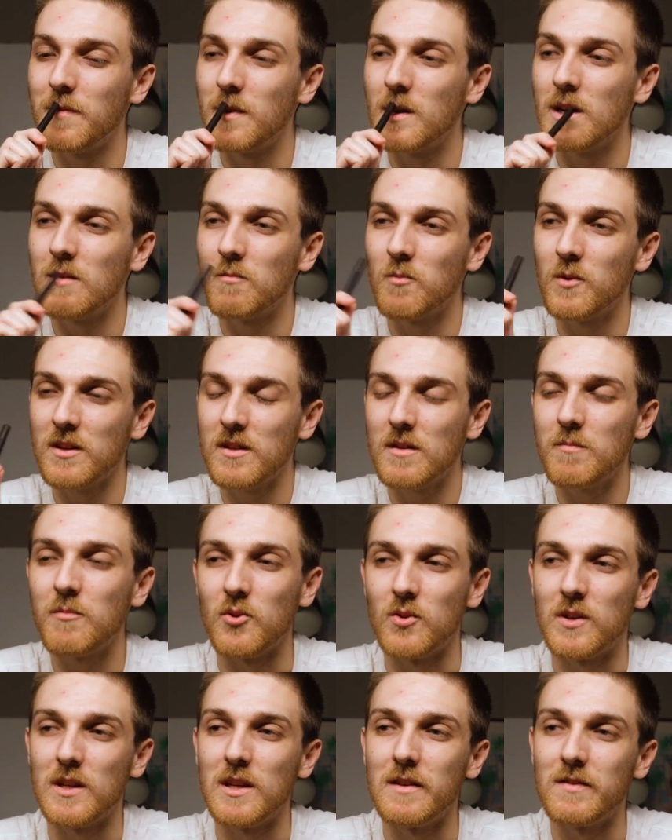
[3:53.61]
And one of the
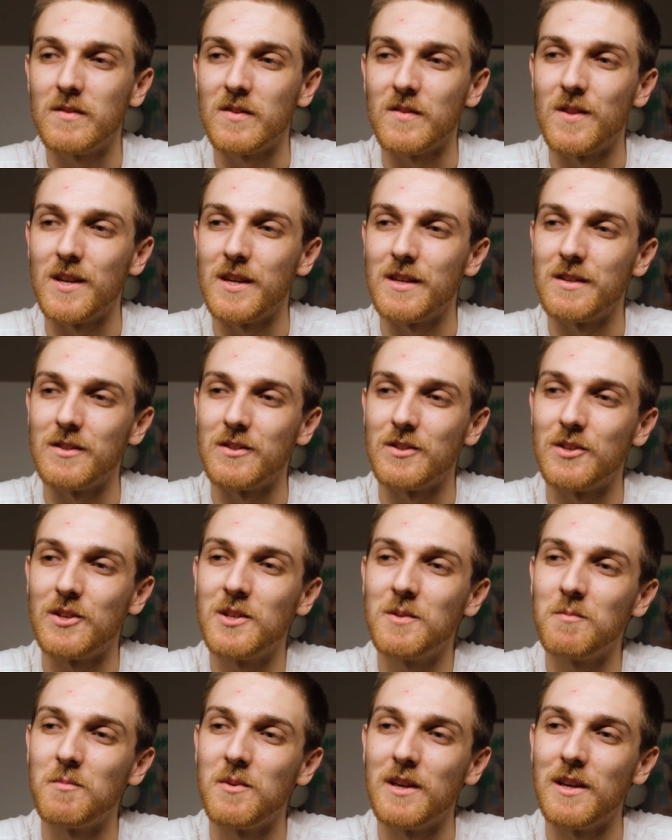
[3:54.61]
motifs of this is
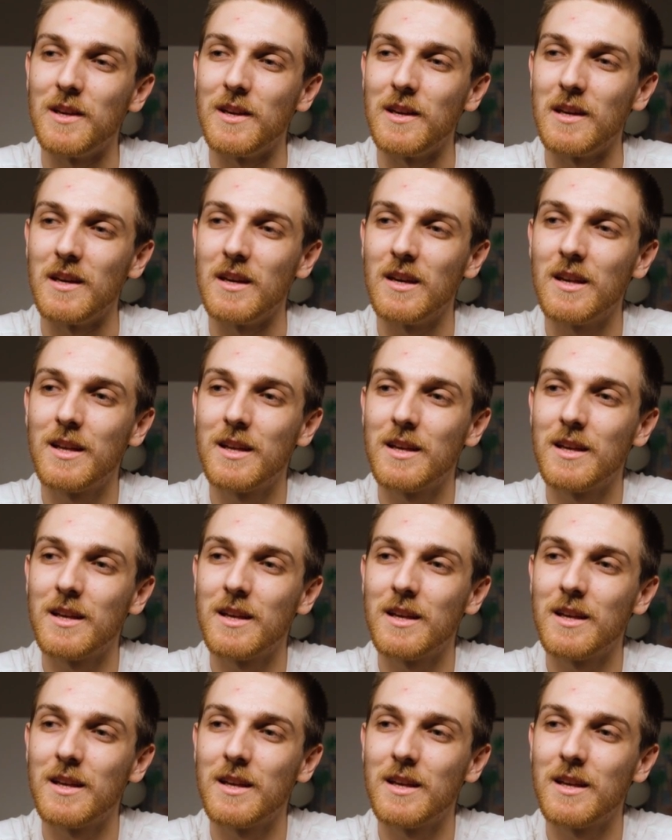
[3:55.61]
going to be